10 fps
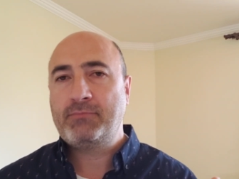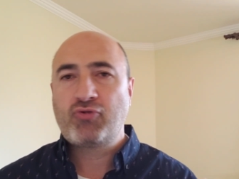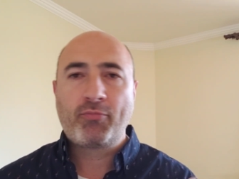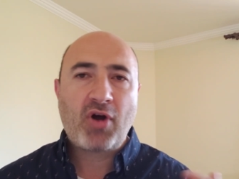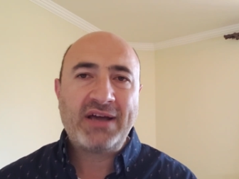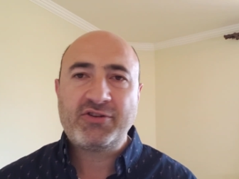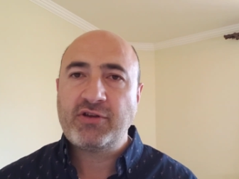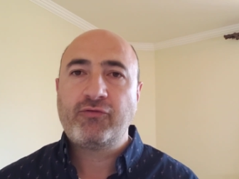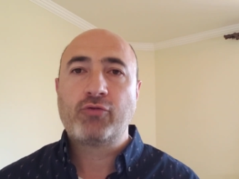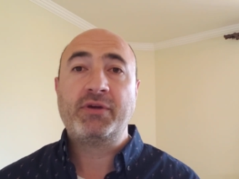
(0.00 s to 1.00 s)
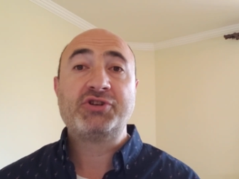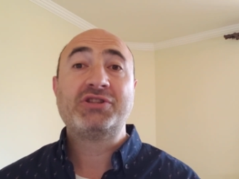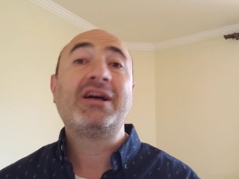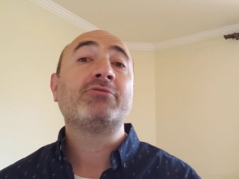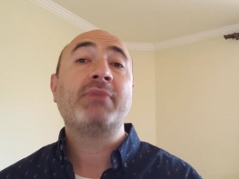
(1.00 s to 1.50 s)
proprietary
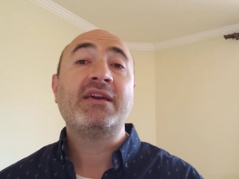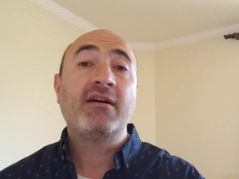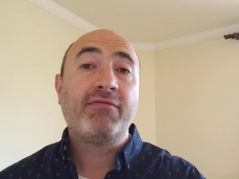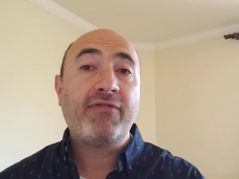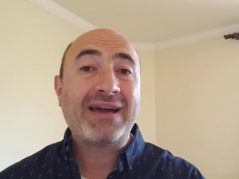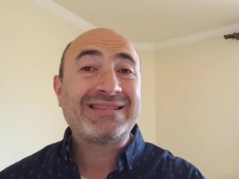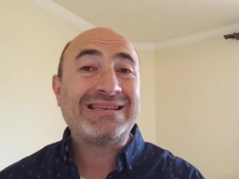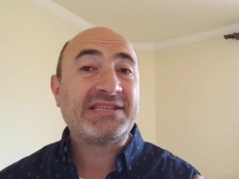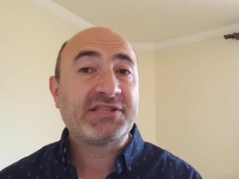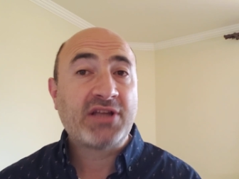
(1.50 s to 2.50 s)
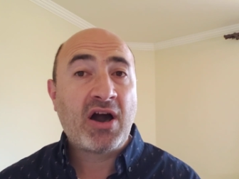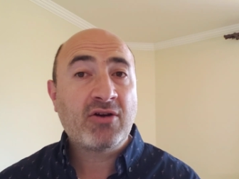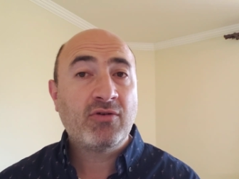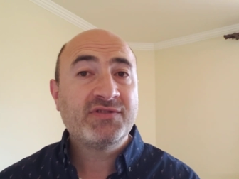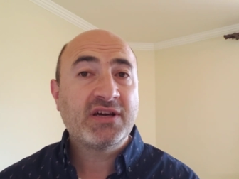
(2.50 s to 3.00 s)
information that may affect the stock
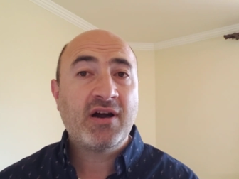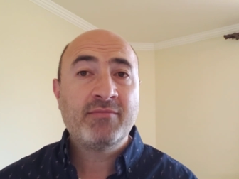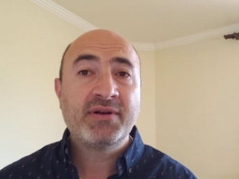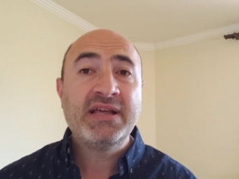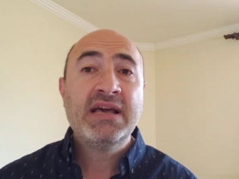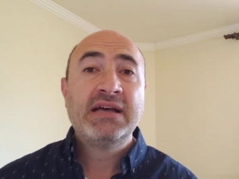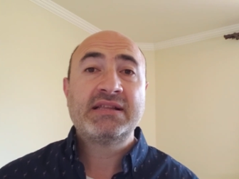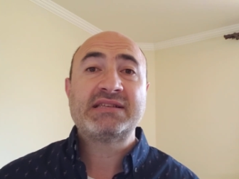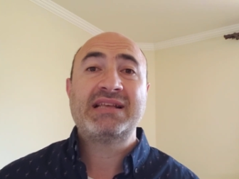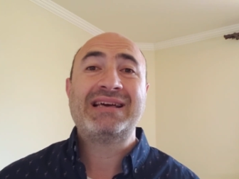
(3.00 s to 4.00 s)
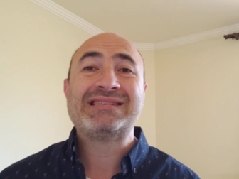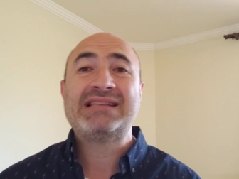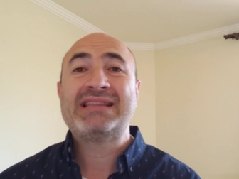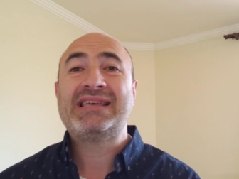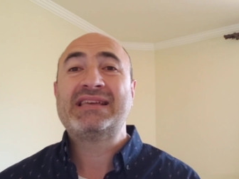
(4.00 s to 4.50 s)
of the company. Tesla has
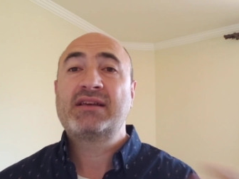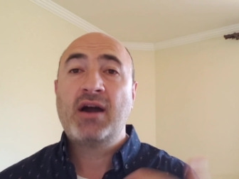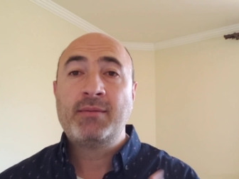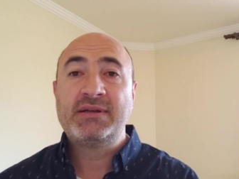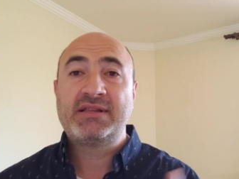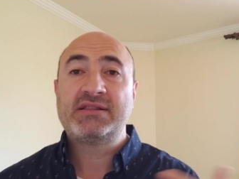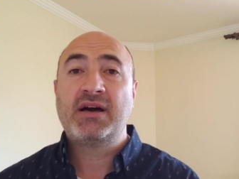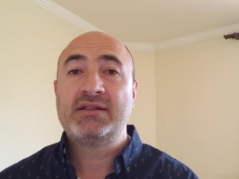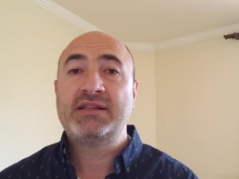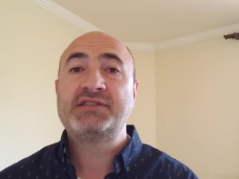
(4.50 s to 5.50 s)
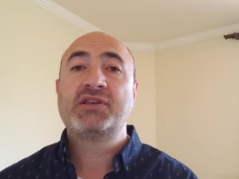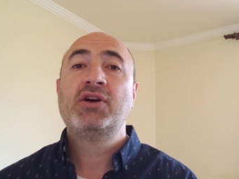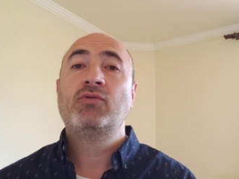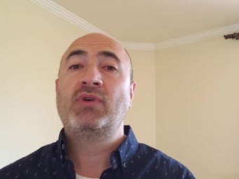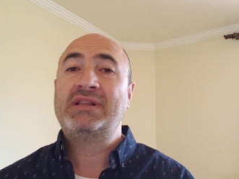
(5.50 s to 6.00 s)
not yet commented on this
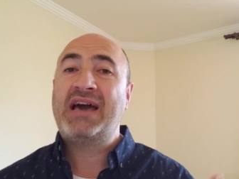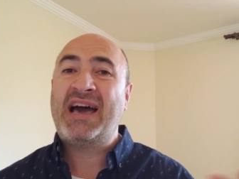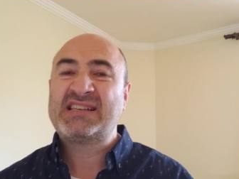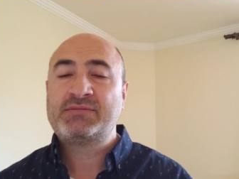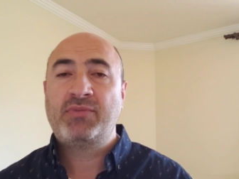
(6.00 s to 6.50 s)
when asked